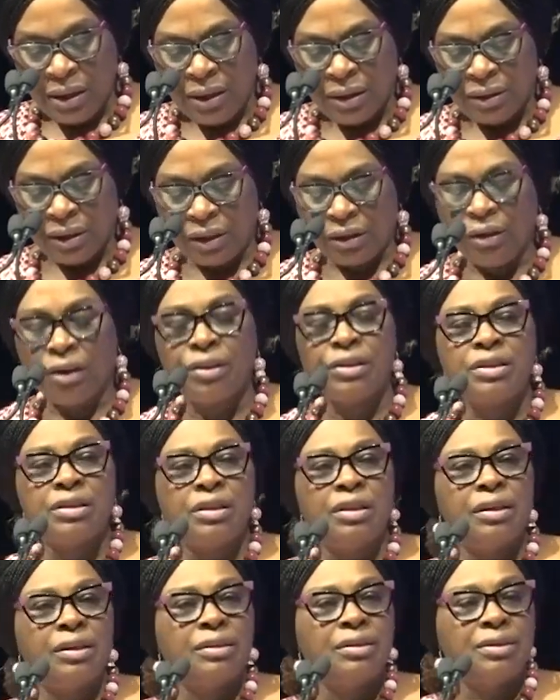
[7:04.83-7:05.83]
the
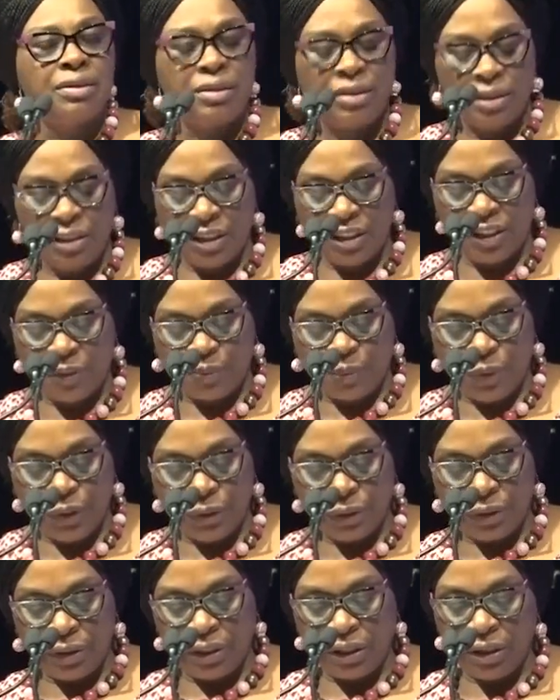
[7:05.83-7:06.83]
continent is
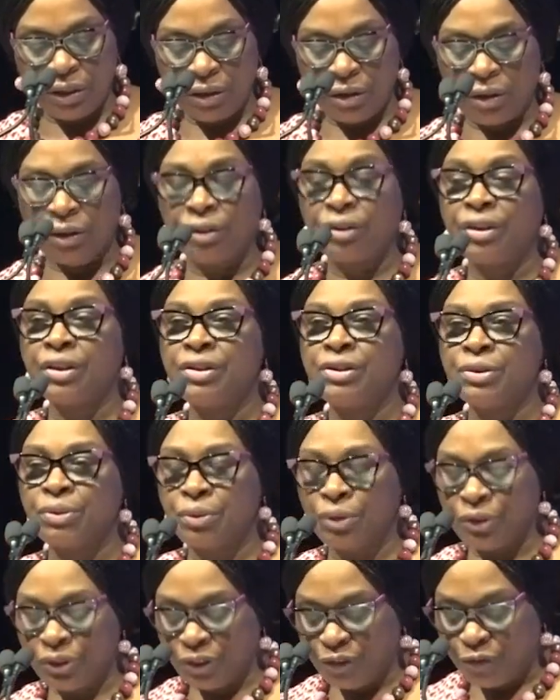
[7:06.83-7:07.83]
building on this
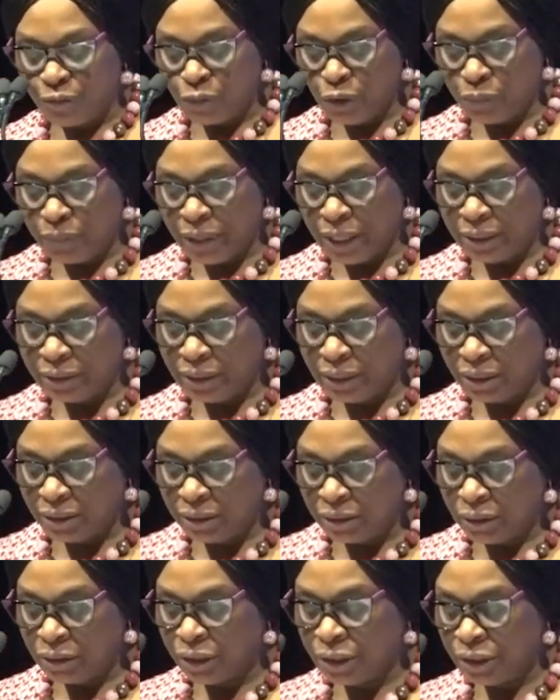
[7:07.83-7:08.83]
growth of mobile
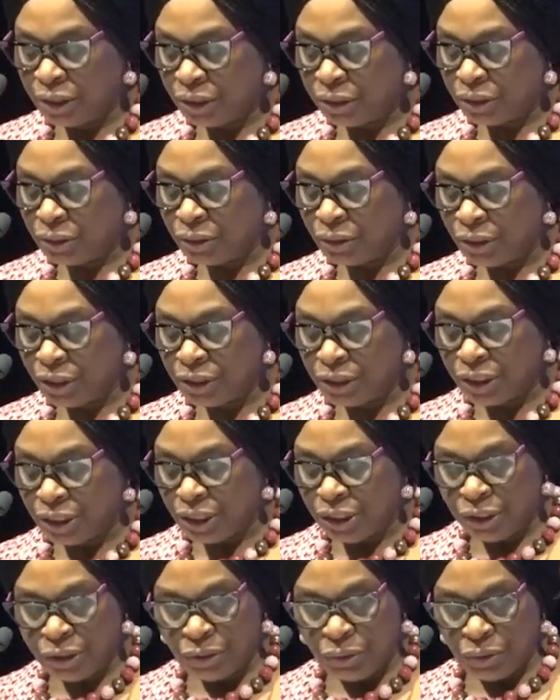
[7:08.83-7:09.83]
technology to launch
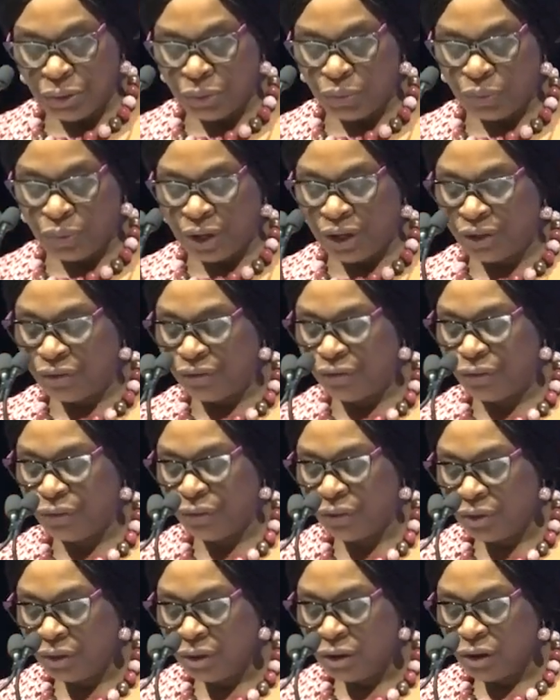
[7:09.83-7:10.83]
a new wave
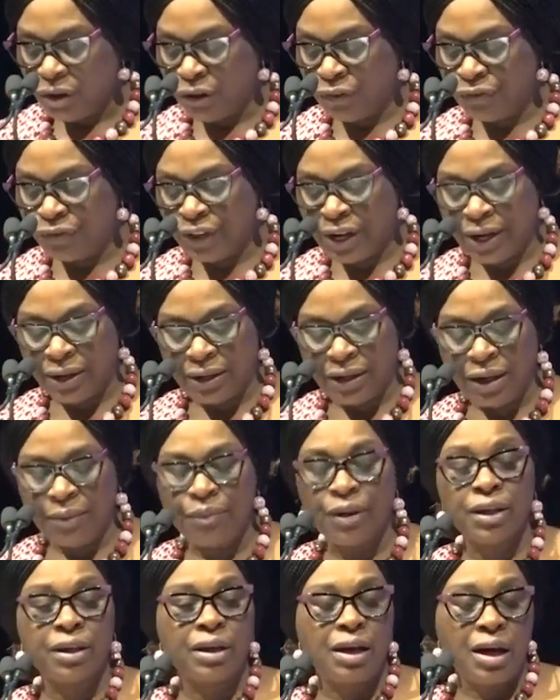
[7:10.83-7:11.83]
of
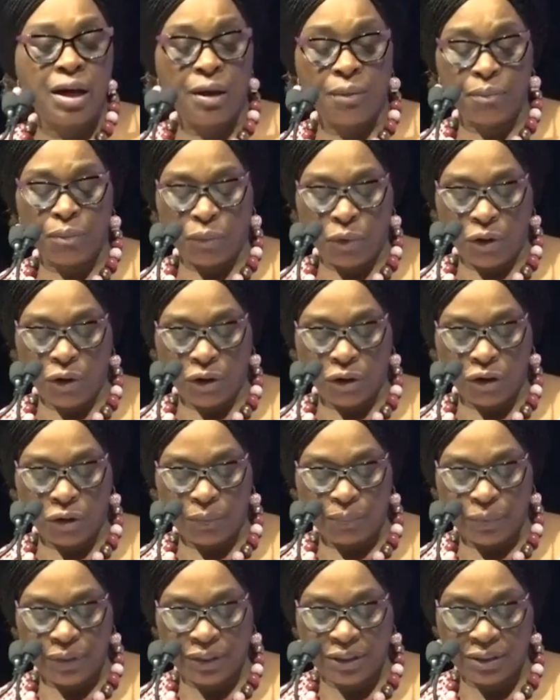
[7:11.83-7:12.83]
dynamic and more
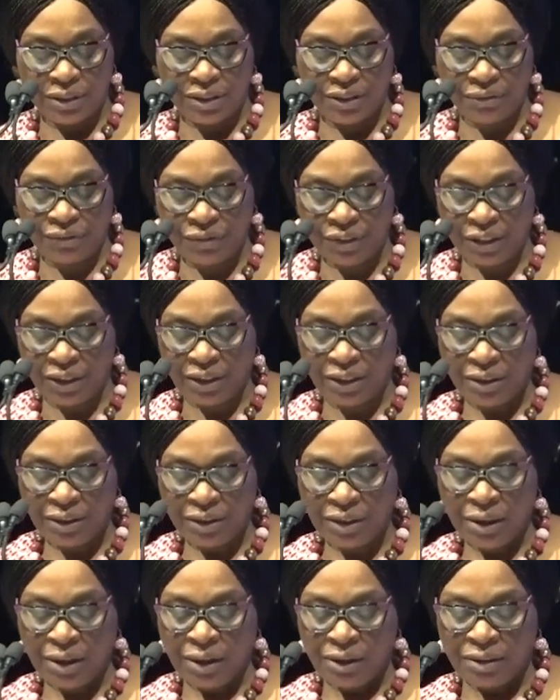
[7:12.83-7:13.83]
competitively
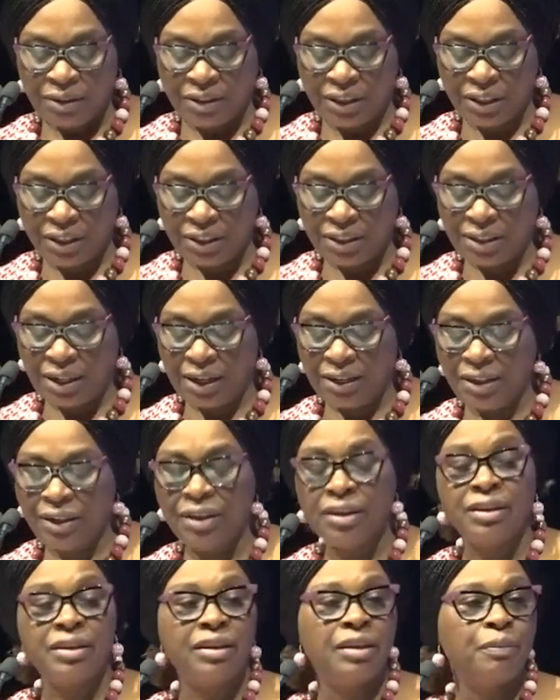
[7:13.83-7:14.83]
digitally
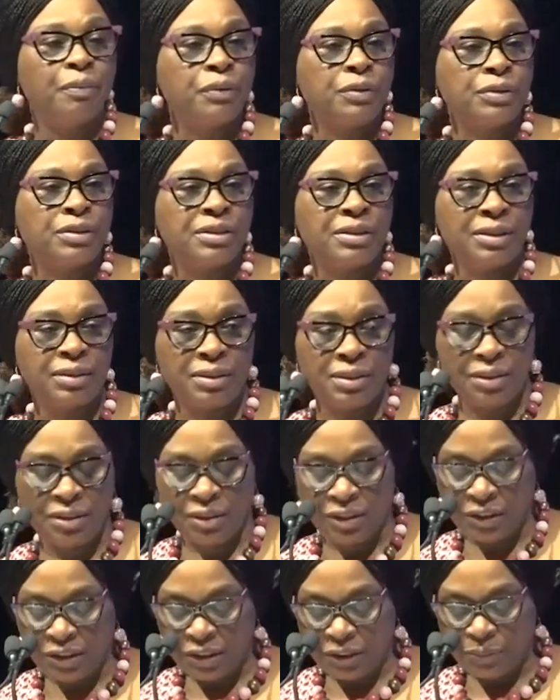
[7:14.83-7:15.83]
enabled
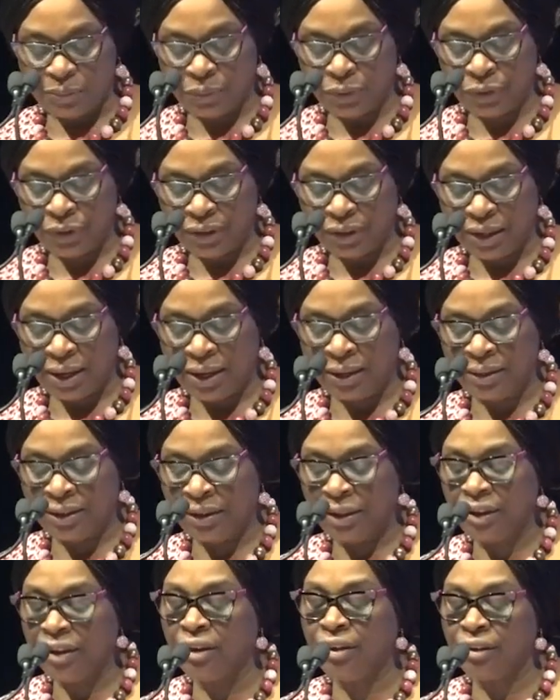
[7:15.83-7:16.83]
citizens, both at
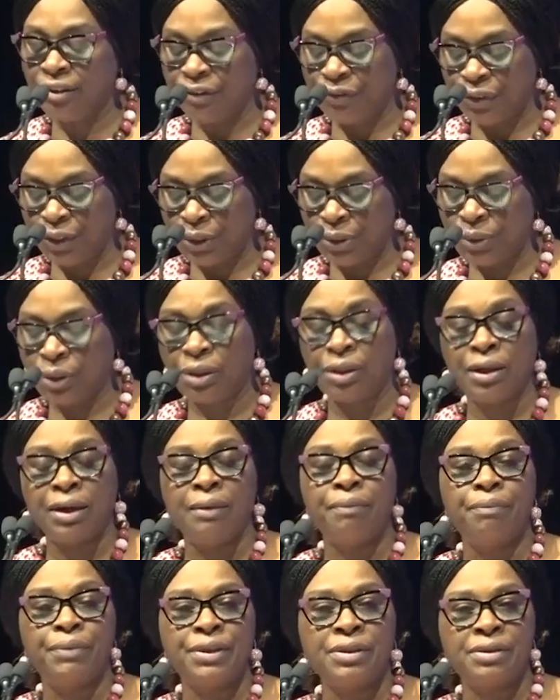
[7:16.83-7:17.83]
the individual
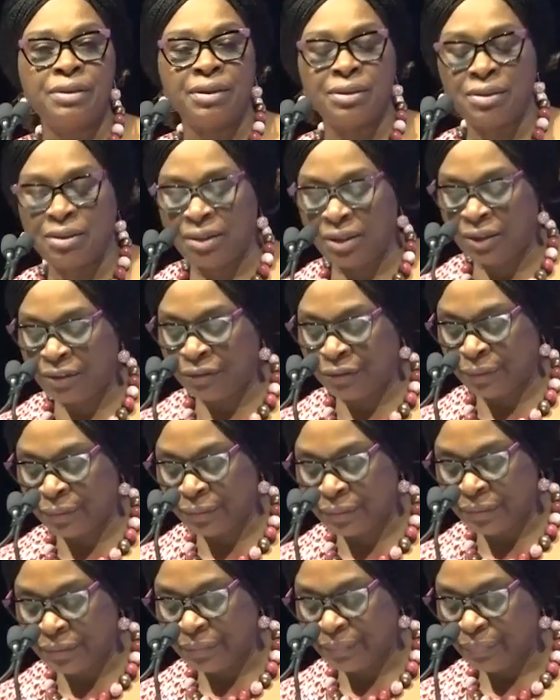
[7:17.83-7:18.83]
and business
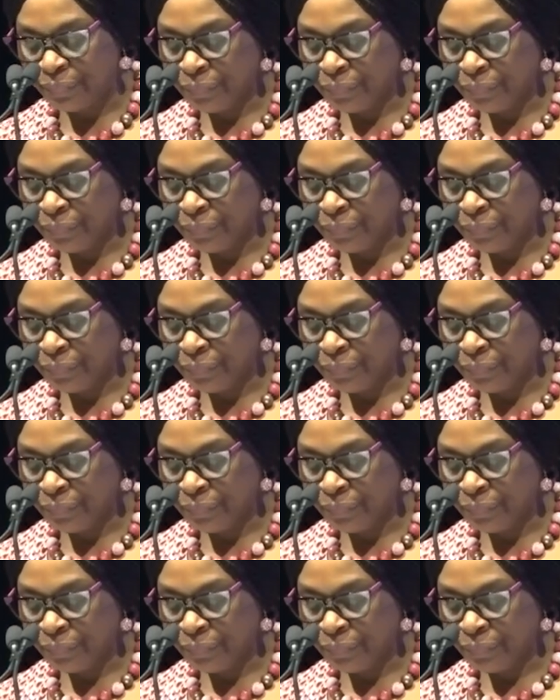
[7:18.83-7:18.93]
levels.